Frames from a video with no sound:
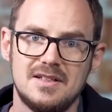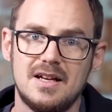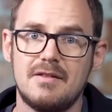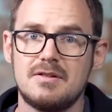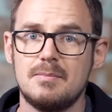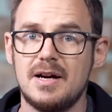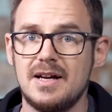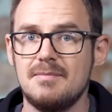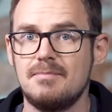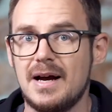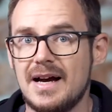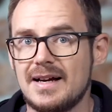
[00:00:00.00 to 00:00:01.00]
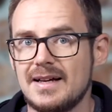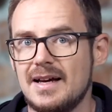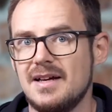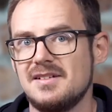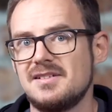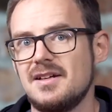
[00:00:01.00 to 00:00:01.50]
and you have to buy it back
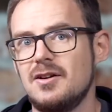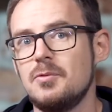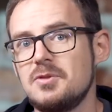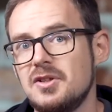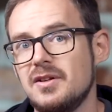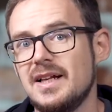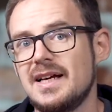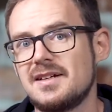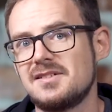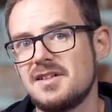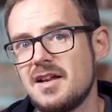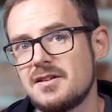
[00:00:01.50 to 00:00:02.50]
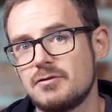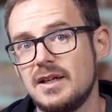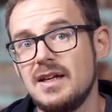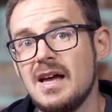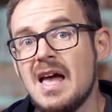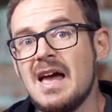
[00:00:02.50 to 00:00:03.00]
as an optional
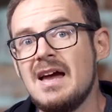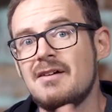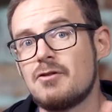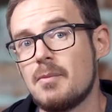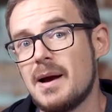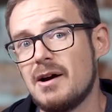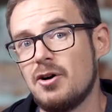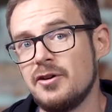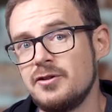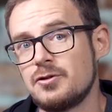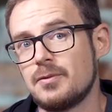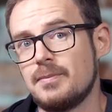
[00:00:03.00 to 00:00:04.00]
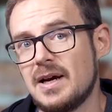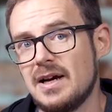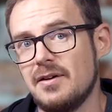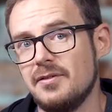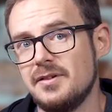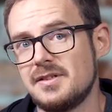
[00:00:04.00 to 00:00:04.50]
accessory for about
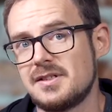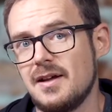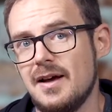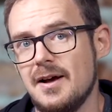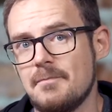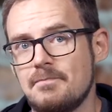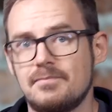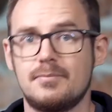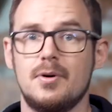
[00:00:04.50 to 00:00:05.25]
£100.